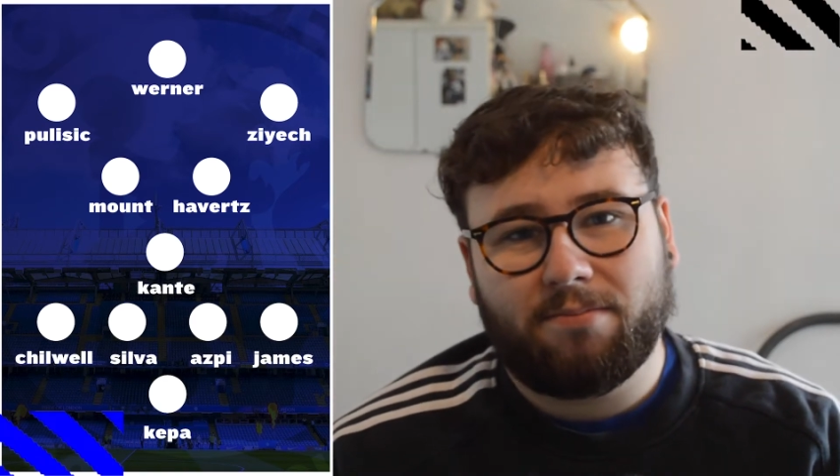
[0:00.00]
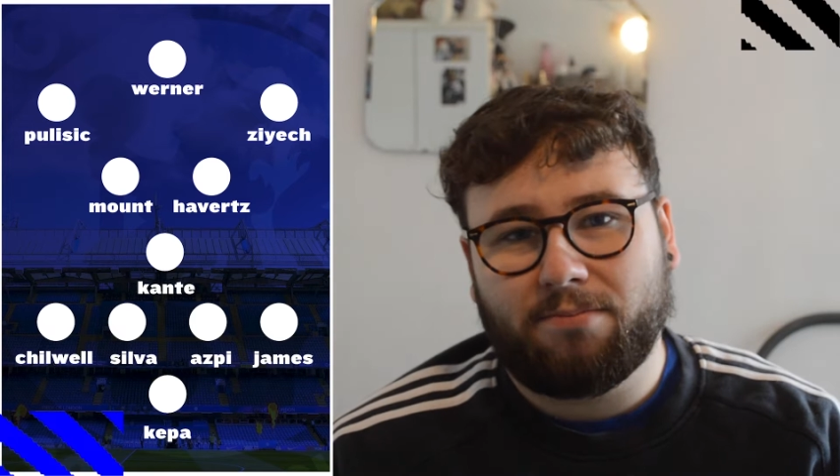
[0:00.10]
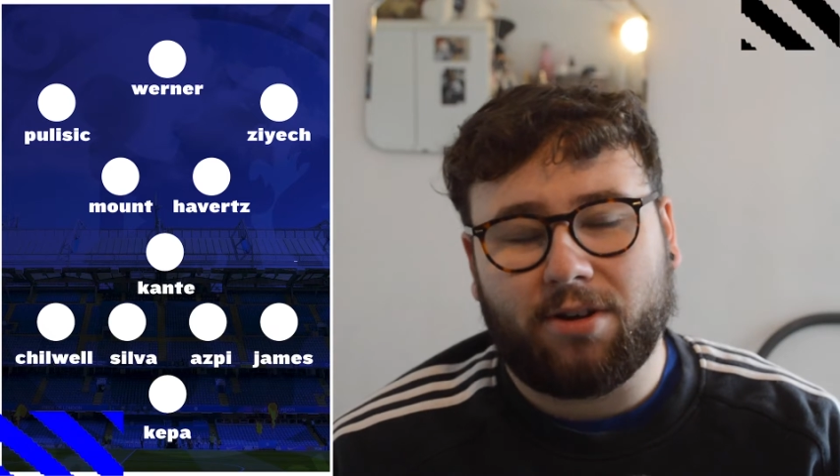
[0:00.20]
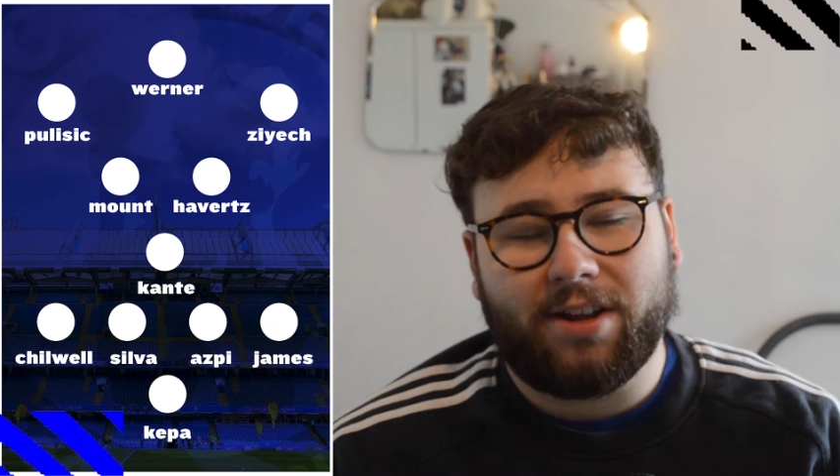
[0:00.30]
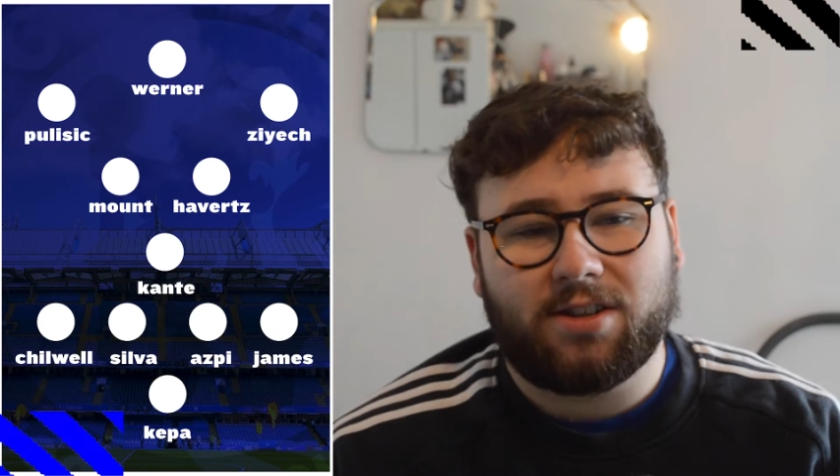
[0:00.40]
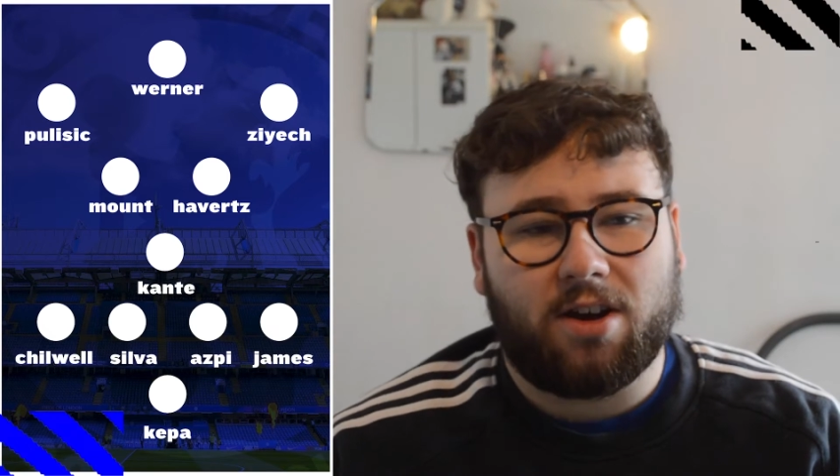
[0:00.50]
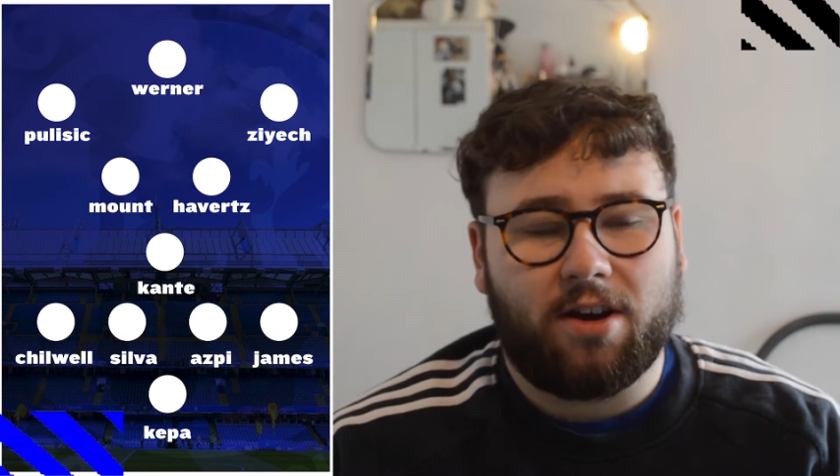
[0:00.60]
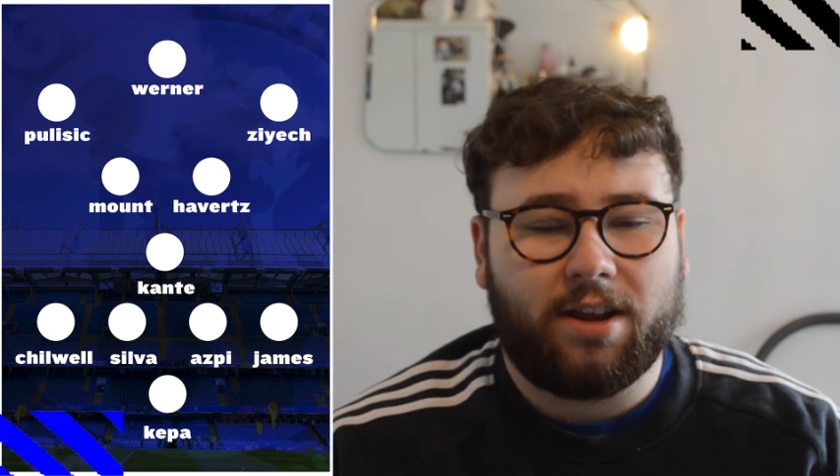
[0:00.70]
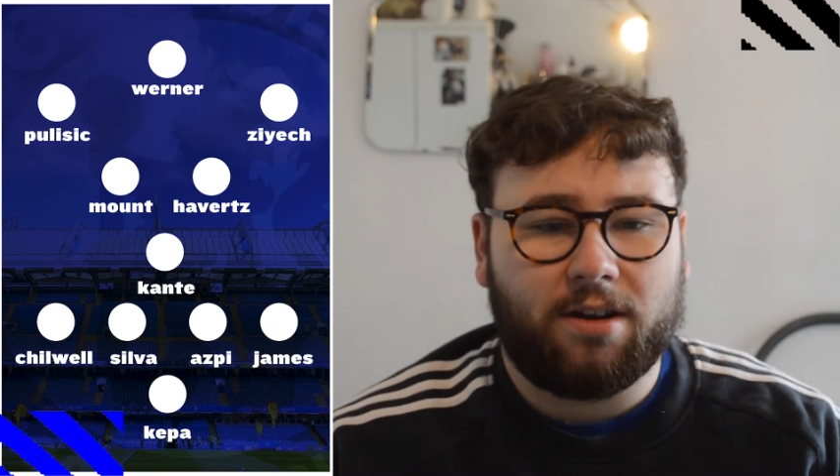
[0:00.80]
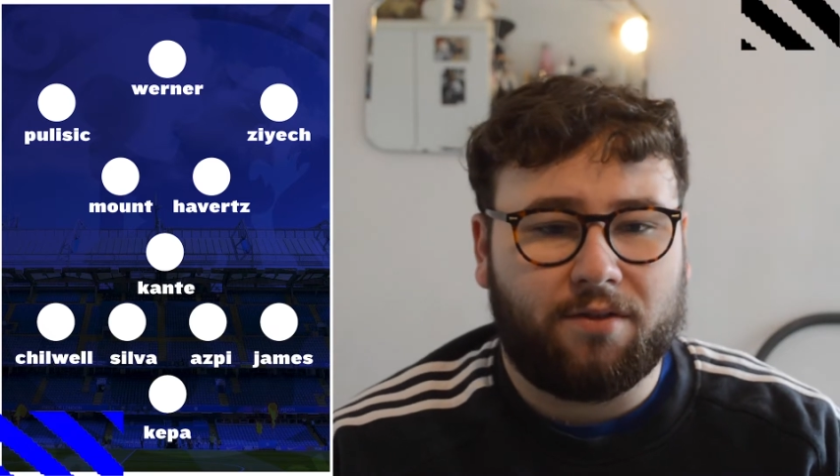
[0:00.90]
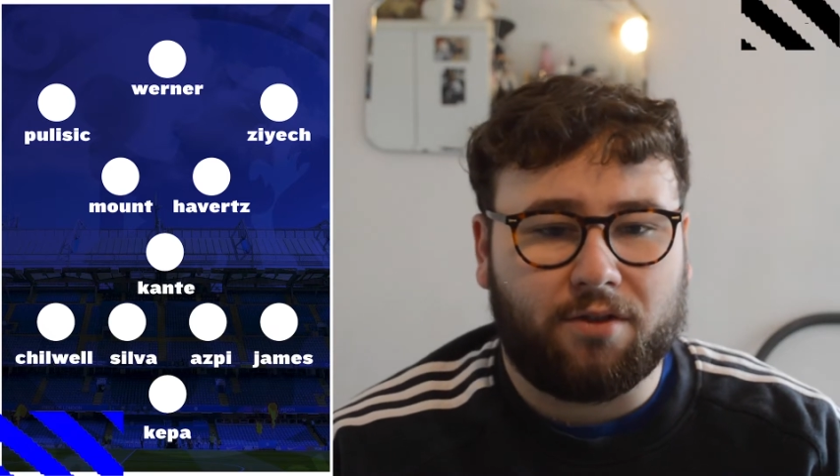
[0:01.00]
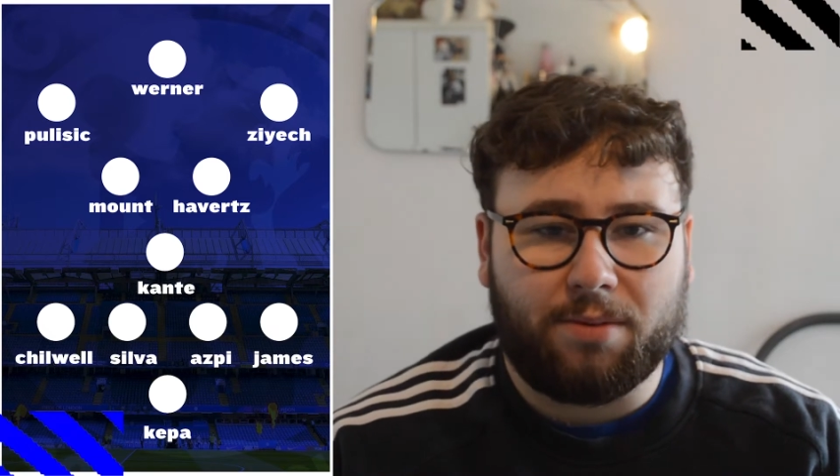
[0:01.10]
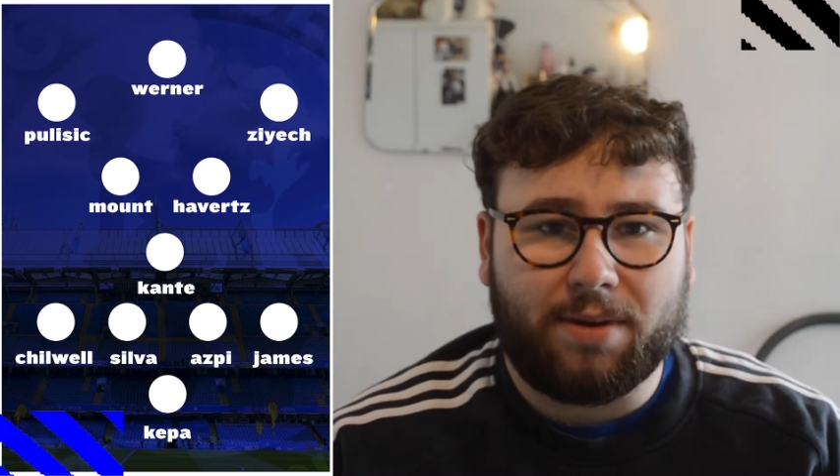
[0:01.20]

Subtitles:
Brilliant signing. I've already